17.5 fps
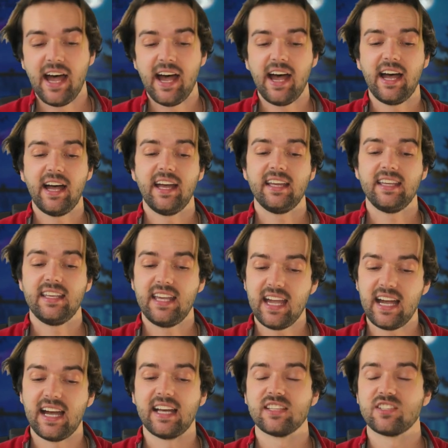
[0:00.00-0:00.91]
uh,
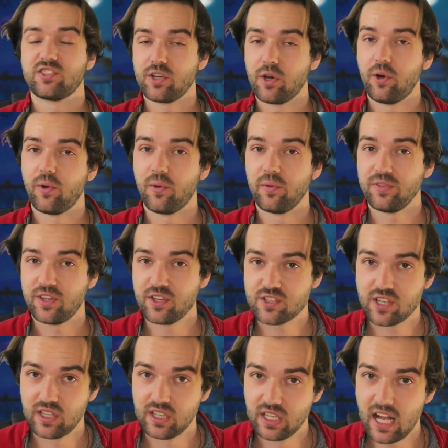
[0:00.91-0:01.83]
yeah, so
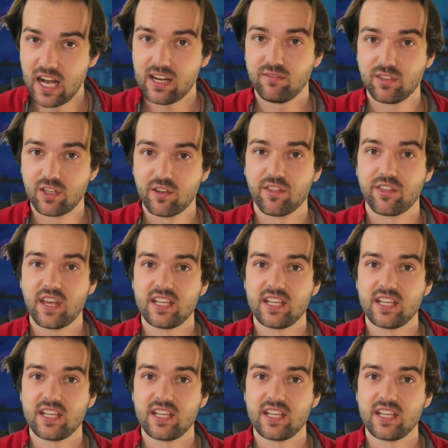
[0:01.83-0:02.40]
there's a lot of little